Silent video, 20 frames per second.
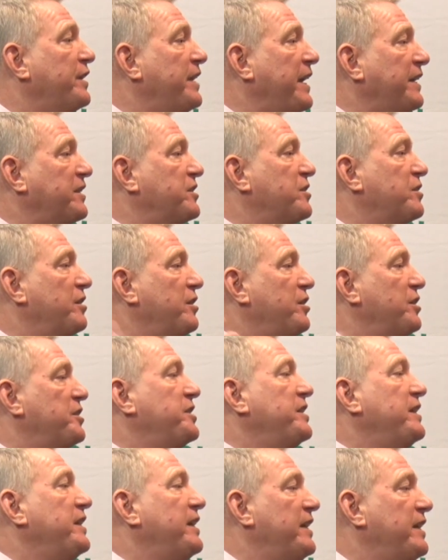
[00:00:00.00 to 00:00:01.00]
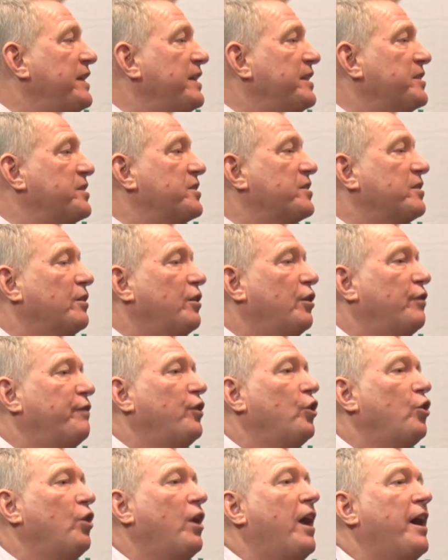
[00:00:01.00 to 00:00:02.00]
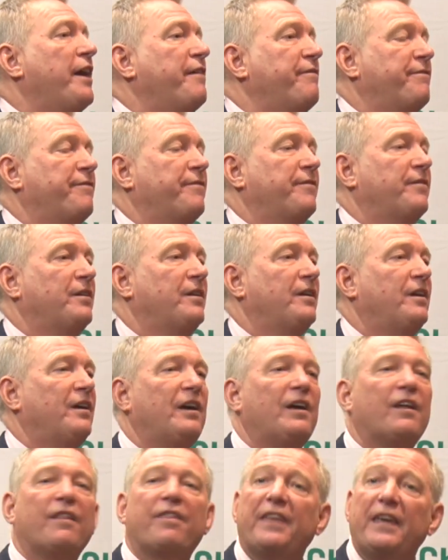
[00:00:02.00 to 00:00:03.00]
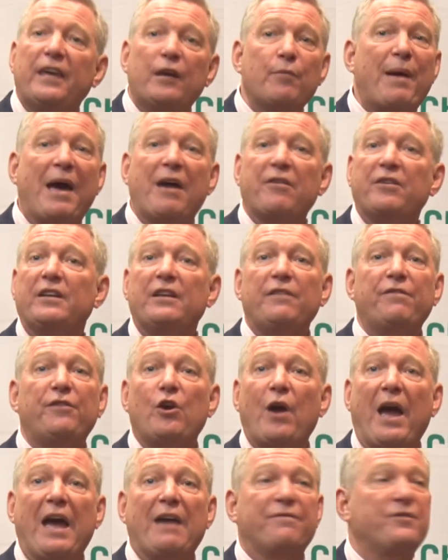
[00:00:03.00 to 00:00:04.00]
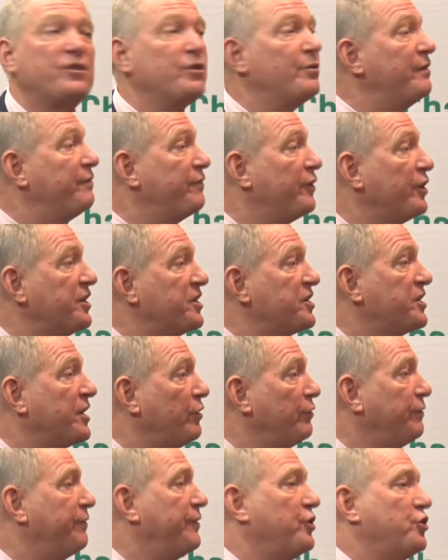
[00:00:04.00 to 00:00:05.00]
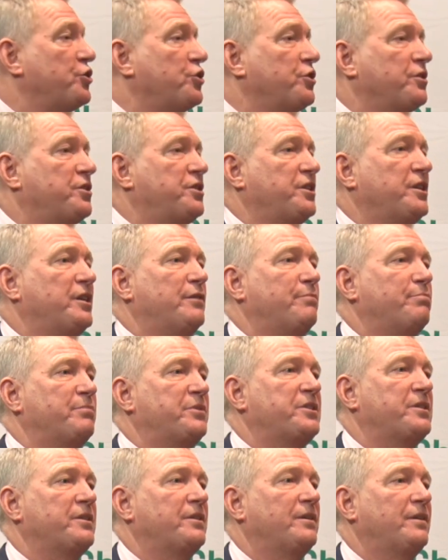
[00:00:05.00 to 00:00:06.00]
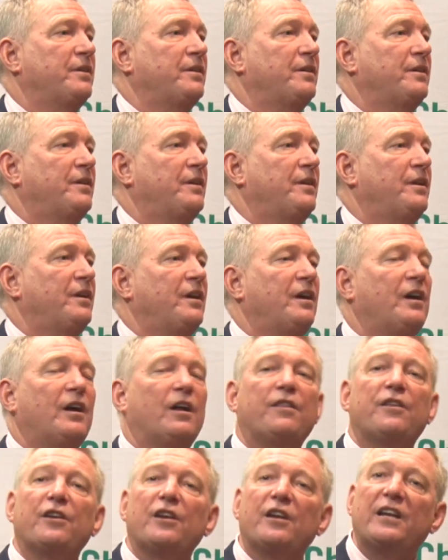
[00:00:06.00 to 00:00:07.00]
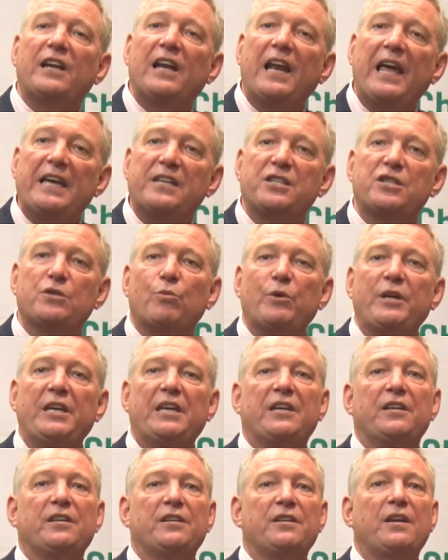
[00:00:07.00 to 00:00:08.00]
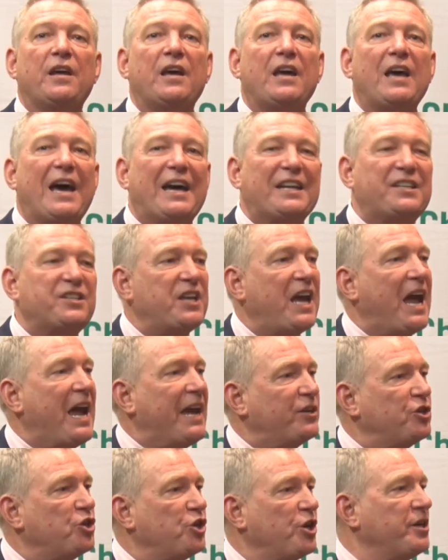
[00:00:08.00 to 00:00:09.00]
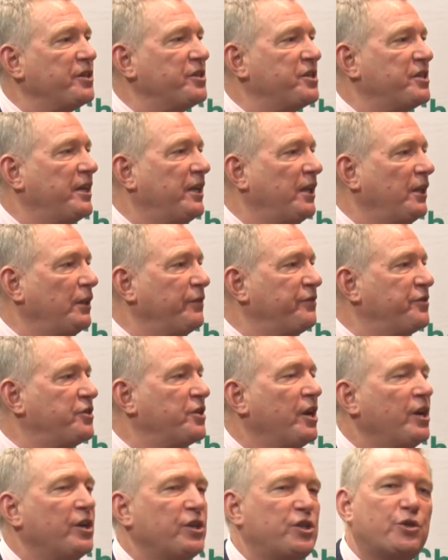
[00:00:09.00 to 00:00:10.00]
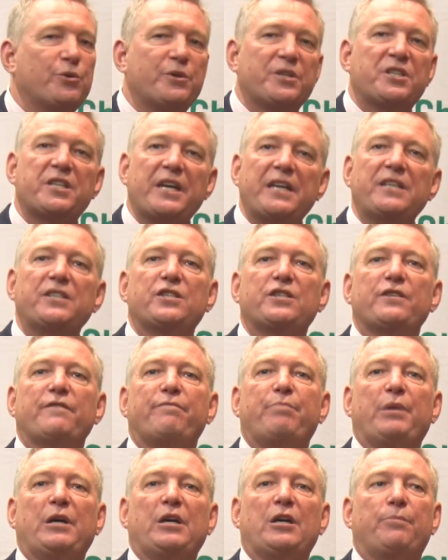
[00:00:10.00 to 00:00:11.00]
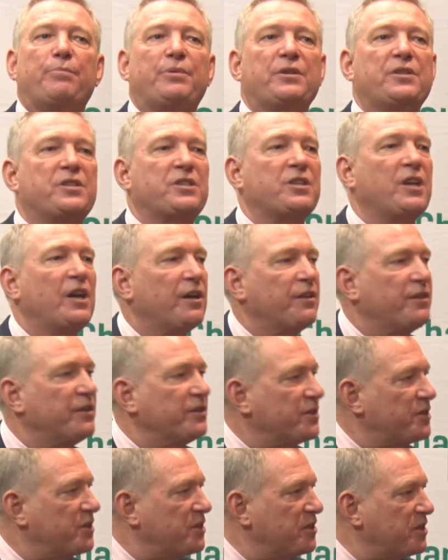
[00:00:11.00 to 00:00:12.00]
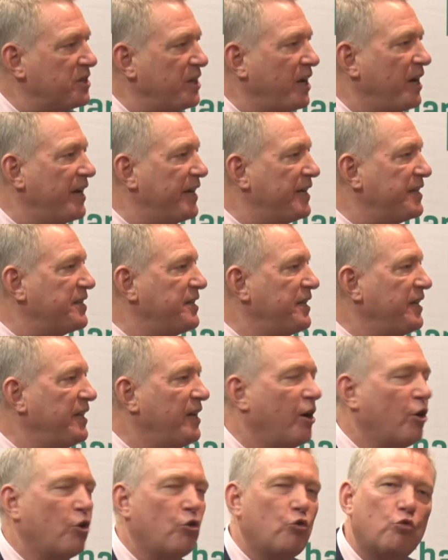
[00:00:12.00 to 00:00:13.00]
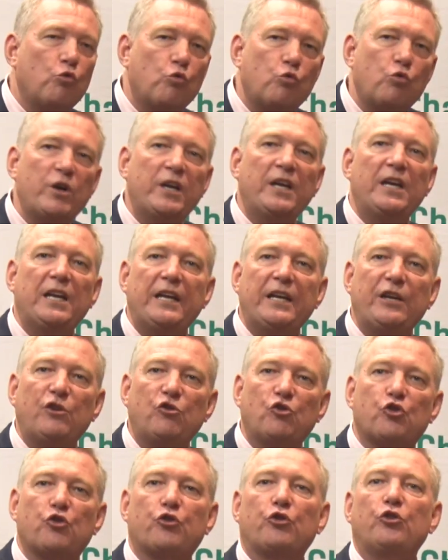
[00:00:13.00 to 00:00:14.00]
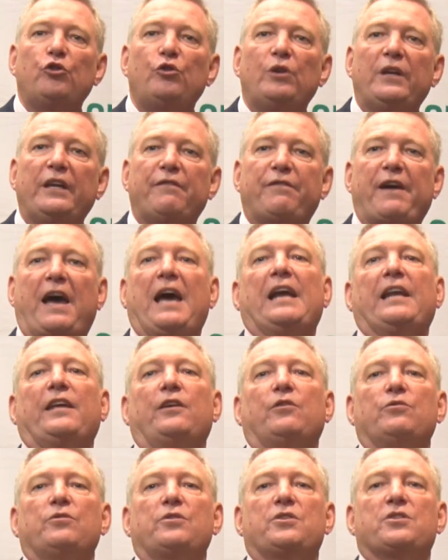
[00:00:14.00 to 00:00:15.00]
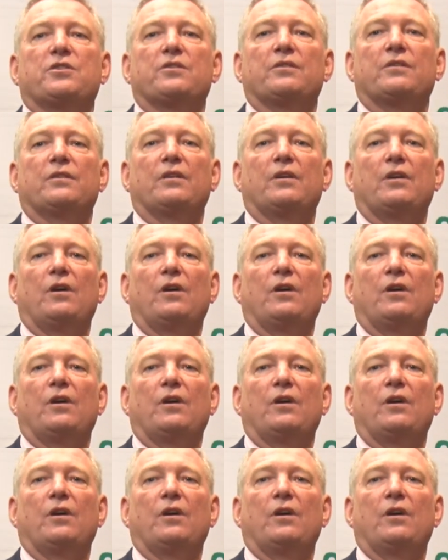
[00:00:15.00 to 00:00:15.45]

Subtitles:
the next 30 years of your life. Think about it, if you have to, in very selfish terms. That unless we can attach ourselves to a sense of purpose that society really, truly values,